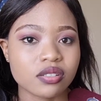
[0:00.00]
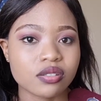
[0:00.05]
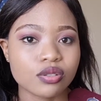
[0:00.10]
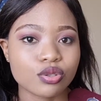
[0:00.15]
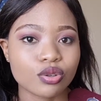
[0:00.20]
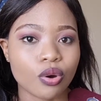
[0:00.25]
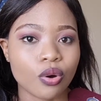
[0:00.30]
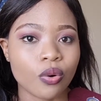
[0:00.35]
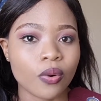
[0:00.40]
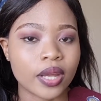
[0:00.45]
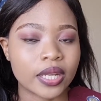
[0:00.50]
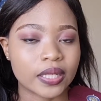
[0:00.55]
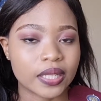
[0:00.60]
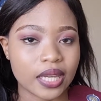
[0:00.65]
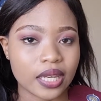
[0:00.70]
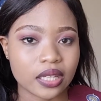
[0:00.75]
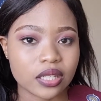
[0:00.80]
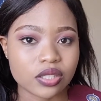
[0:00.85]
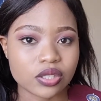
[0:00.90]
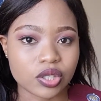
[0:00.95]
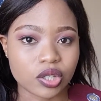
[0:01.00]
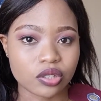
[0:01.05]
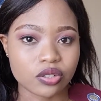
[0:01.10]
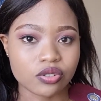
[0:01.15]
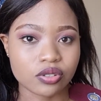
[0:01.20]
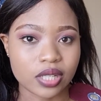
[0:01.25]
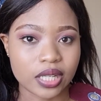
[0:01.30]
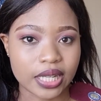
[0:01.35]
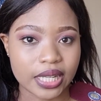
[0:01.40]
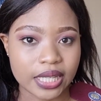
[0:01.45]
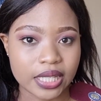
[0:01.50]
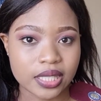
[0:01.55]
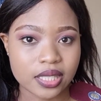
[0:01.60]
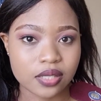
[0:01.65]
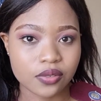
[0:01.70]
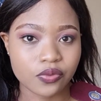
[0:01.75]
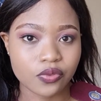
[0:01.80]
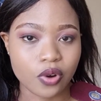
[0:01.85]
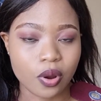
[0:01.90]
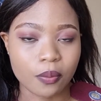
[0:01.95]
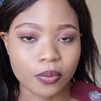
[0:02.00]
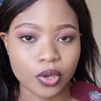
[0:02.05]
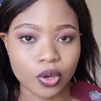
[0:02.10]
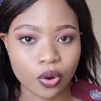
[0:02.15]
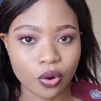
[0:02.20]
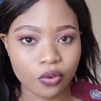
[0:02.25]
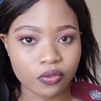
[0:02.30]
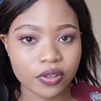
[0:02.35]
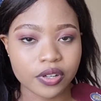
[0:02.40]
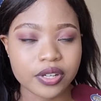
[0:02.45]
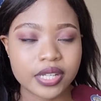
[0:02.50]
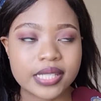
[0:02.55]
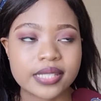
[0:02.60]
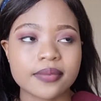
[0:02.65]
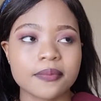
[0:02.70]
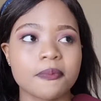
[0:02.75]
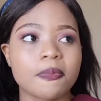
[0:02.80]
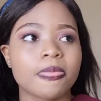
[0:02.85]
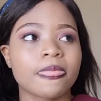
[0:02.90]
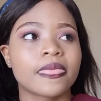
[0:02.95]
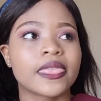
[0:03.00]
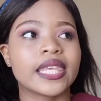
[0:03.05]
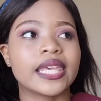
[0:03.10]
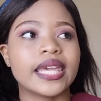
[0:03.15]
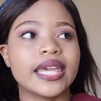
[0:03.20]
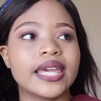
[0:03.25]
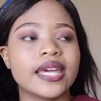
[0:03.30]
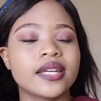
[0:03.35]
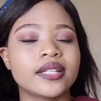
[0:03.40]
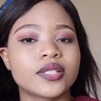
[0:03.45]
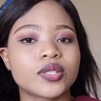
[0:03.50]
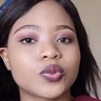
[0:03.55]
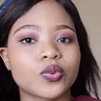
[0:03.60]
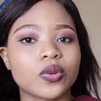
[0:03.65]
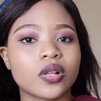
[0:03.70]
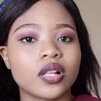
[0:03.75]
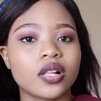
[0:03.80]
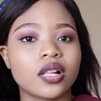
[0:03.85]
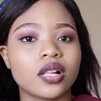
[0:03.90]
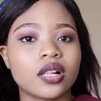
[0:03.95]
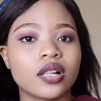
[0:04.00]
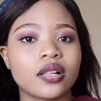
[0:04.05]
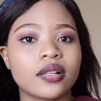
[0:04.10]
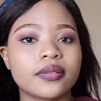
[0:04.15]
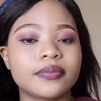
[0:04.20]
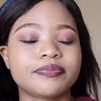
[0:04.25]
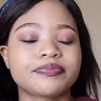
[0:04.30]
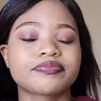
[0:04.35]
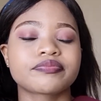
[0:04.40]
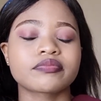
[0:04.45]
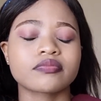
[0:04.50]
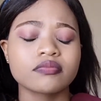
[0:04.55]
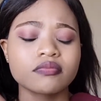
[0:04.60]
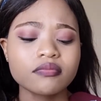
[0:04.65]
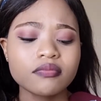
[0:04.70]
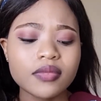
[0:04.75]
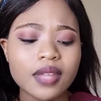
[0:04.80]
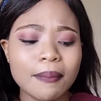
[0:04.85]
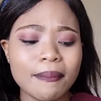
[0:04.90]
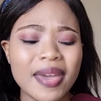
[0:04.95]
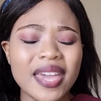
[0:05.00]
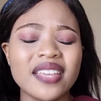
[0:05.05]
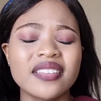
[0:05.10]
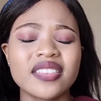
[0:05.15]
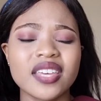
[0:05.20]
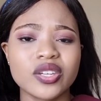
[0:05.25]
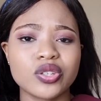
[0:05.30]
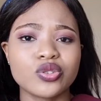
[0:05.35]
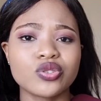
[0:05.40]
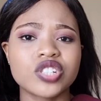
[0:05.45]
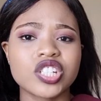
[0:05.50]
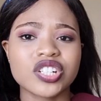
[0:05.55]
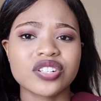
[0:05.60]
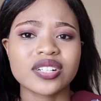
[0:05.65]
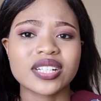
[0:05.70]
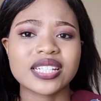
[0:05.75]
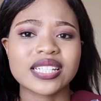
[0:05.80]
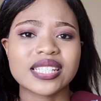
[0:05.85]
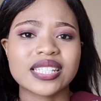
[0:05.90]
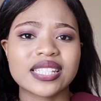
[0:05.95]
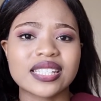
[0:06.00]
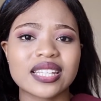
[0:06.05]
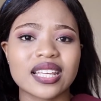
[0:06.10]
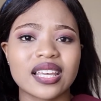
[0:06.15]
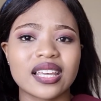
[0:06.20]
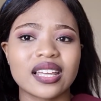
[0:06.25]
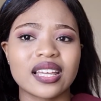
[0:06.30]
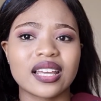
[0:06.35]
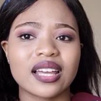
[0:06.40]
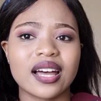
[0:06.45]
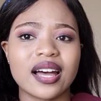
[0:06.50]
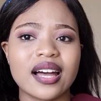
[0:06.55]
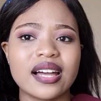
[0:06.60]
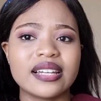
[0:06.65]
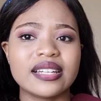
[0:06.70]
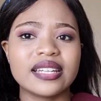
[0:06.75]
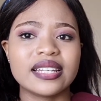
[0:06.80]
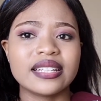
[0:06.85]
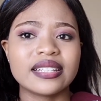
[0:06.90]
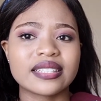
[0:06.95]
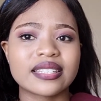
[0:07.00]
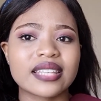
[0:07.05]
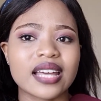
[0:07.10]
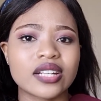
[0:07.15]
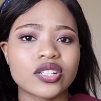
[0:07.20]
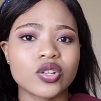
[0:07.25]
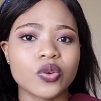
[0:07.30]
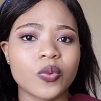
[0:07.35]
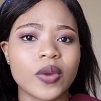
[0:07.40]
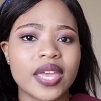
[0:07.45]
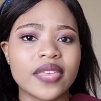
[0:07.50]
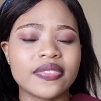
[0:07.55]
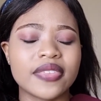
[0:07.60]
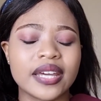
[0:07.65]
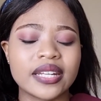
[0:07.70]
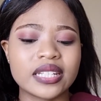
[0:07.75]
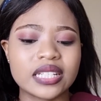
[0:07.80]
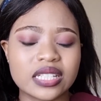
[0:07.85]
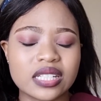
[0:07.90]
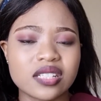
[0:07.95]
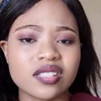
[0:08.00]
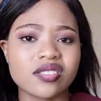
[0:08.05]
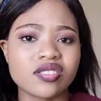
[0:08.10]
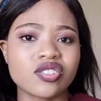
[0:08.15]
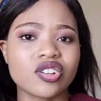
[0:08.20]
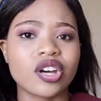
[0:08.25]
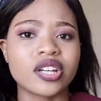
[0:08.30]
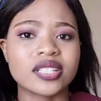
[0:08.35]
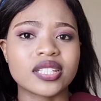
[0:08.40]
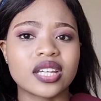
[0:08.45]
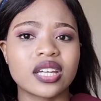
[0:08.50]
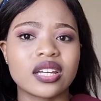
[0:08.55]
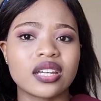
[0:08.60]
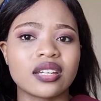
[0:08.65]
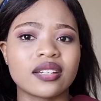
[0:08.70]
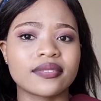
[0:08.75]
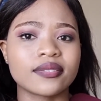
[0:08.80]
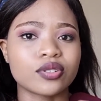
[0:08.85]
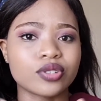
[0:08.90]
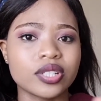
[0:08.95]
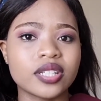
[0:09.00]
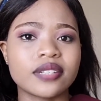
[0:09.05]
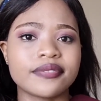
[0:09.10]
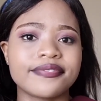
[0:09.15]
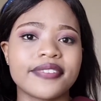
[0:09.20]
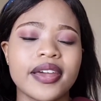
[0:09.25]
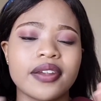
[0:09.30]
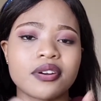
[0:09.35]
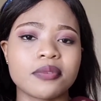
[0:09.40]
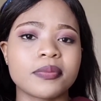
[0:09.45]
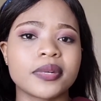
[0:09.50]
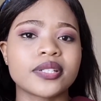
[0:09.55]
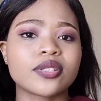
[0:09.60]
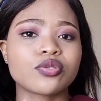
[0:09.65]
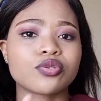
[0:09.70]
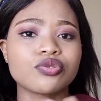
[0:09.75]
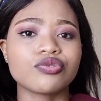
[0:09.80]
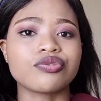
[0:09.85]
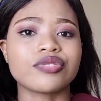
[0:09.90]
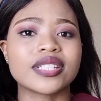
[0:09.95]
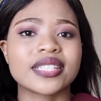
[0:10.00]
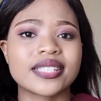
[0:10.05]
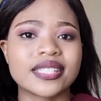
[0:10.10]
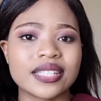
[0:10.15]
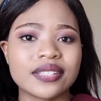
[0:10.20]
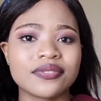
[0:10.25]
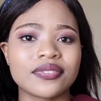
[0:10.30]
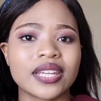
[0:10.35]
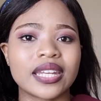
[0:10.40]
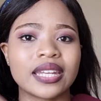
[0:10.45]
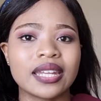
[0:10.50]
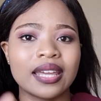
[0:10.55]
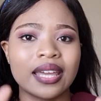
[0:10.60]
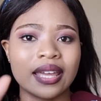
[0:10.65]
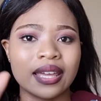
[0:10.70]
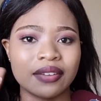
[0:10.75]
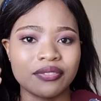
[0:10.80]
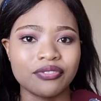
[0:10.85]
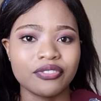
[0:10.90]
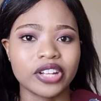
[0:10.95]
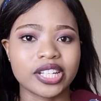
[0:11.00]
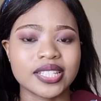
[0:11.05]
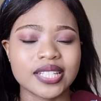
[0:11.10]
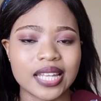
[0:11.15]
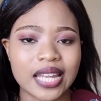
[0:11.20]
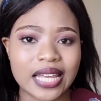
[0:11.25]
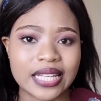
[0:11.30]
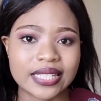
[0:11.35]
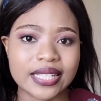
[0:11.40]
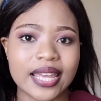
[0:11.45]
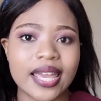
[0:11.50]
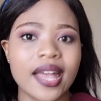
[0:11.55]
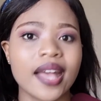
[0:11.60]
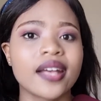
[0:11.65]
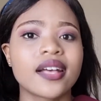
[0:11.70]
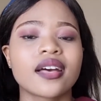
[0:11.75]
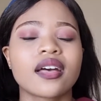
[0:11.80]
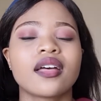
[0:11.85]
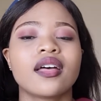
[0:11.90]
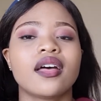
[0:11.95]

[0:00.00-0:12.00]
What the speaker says: so an egg is not released from your ovaries. It will make the uterus in such a way that it is not a good environment to receive a fertilized egg.